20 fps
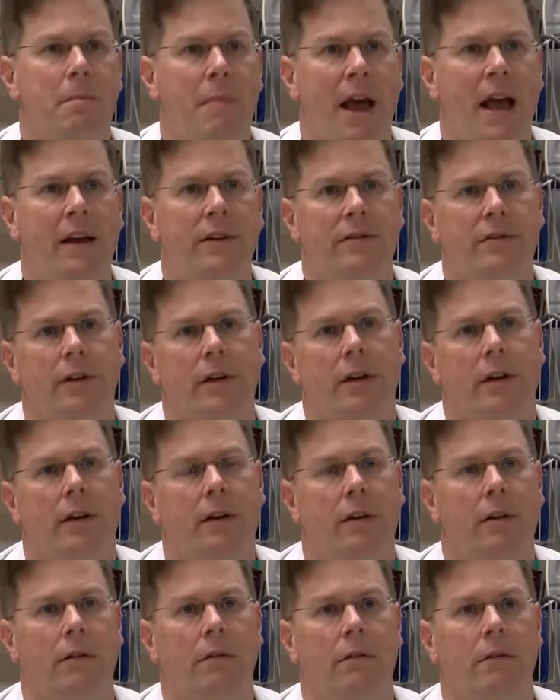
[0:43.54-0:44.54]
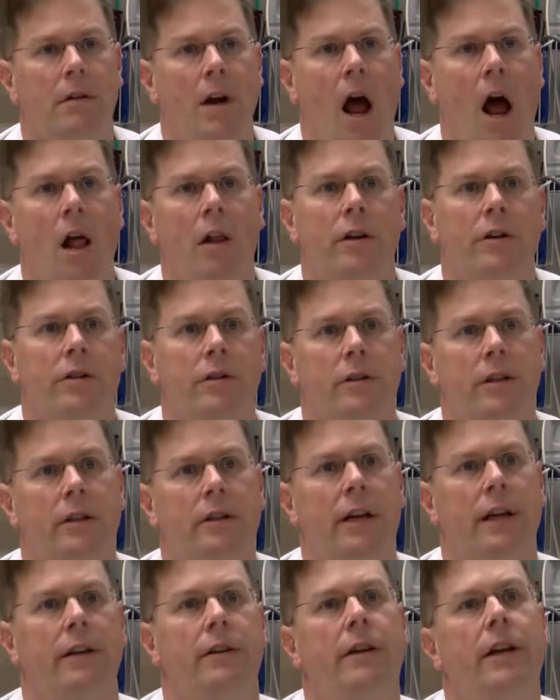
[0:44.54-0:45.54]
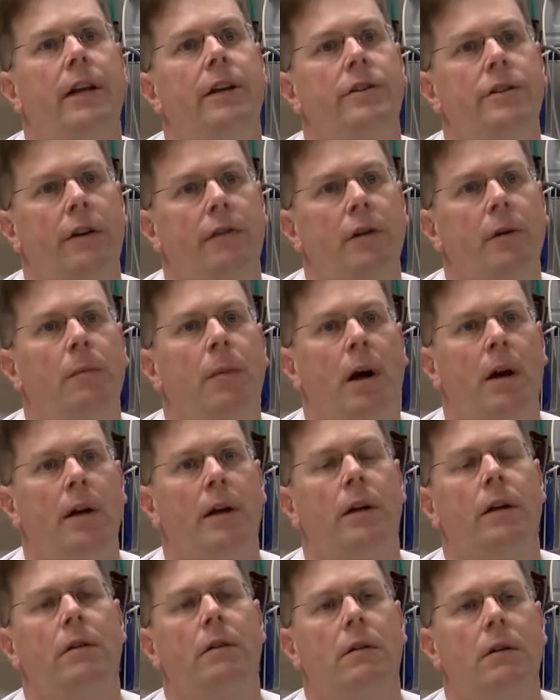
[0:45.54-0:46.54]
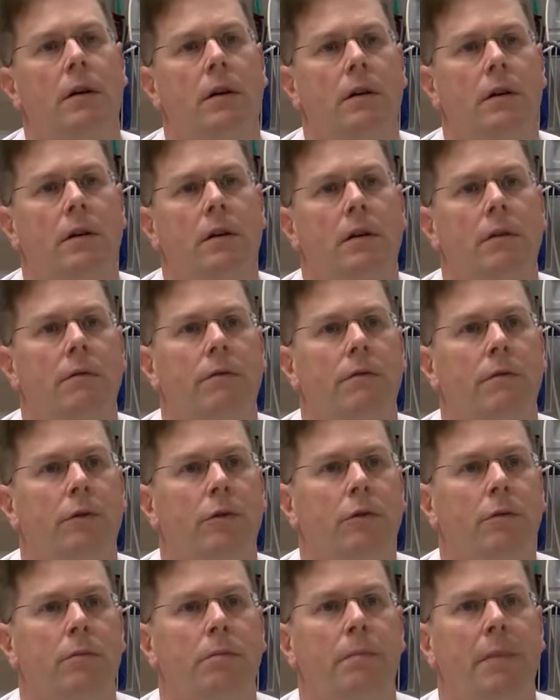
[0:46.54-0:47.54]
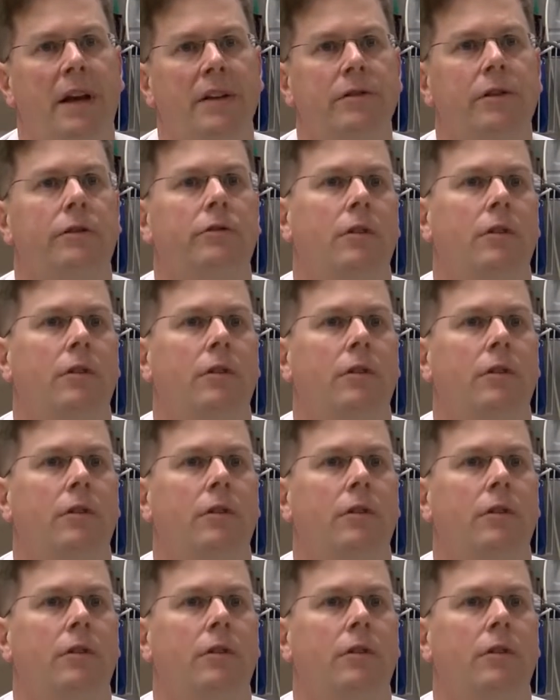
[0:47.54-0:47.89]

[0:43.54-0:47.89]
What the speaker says: basic knowledge that they teach everybody through basic